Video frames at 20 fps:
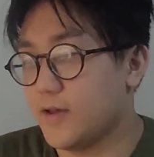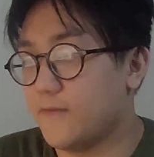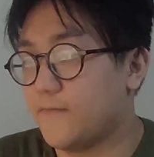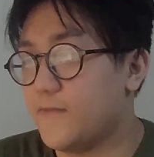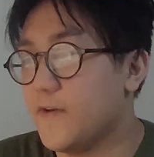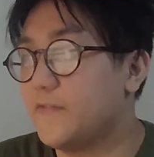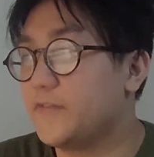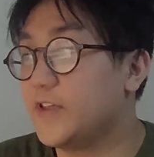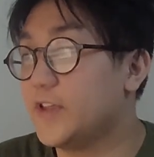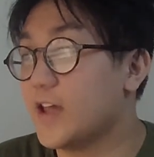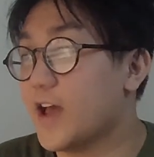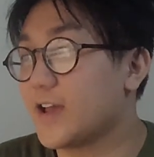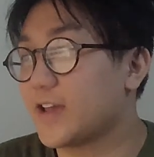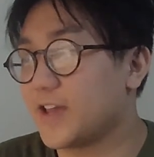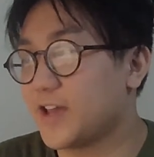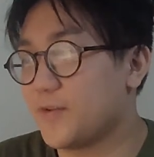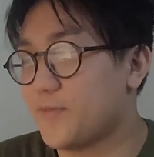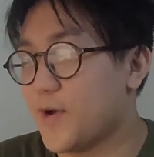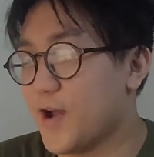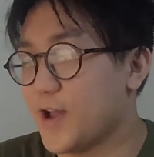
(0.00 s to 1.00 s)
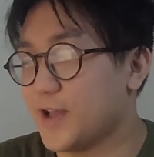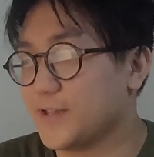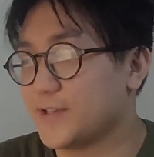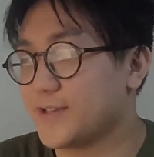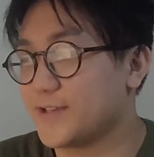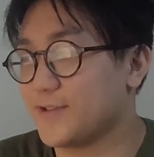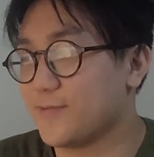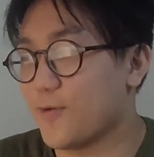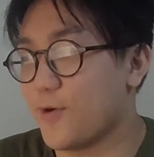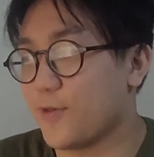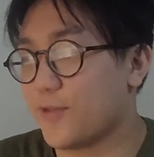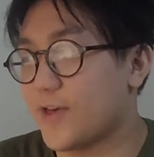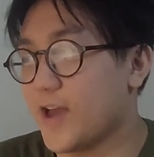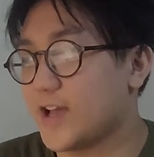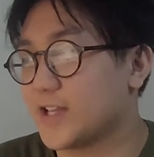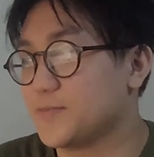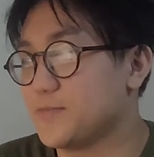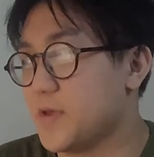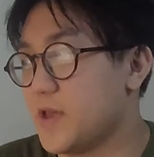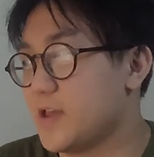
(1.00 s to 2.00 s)
59 gigabytes. Oh,
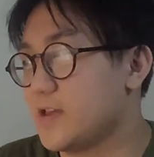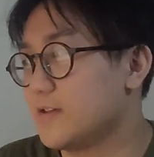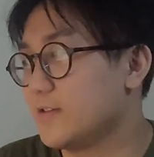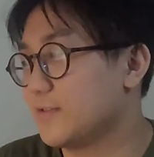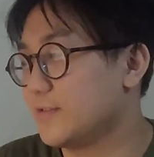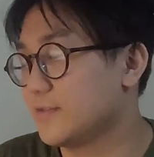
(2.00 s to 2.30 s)
thanks me.